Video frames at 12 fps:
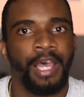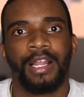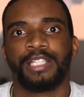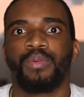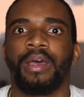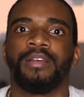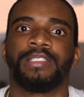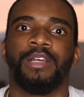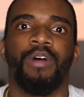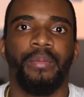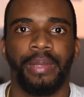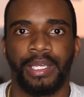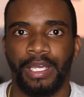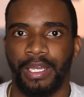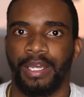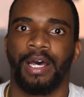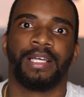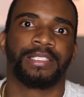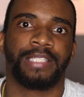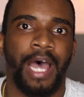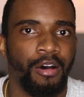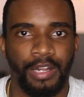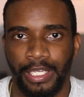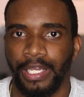That's why you see women get cussed
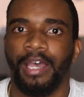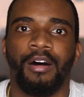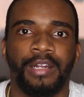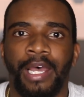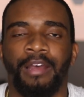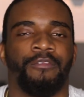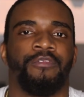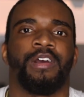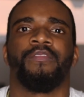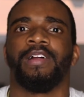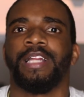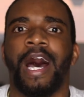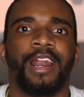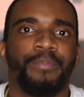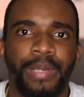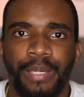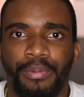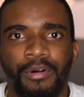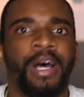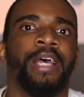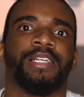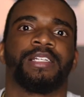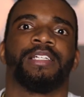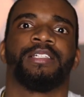out and yelled at in front of a lot of people
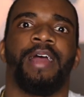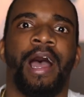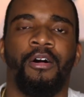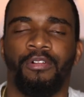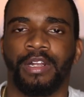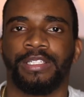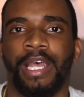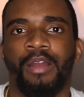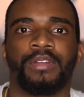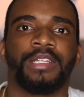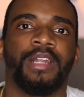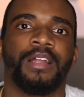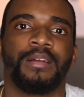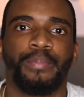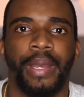just because they're out on a date with another